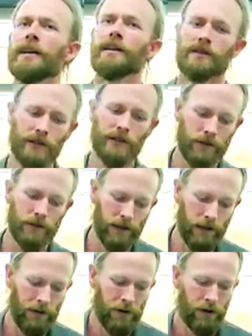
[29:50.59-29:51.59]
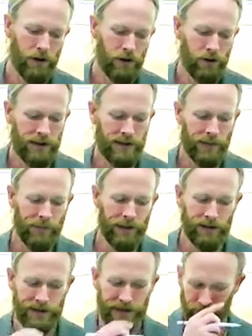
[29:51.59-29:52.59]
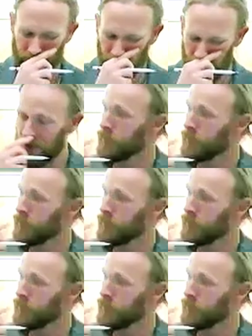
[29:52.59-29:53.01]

So could something similarly